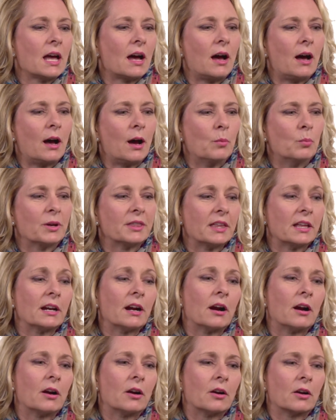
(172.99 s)
Um, within
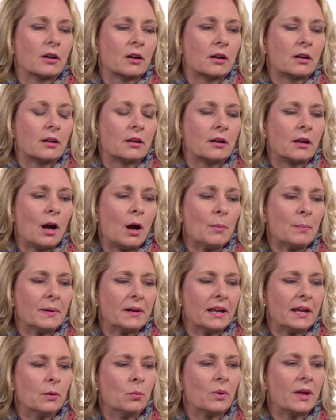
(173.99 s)
our
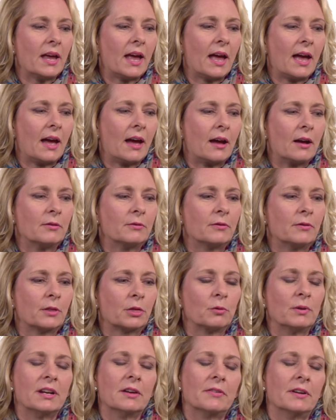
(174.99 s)
company, we have
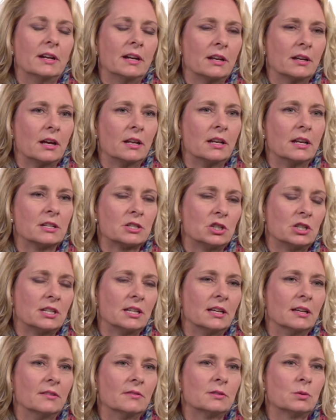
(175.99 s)
three different
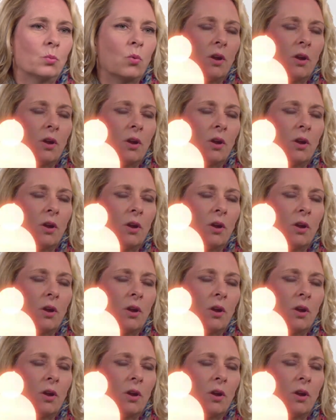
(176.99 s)
initiatives.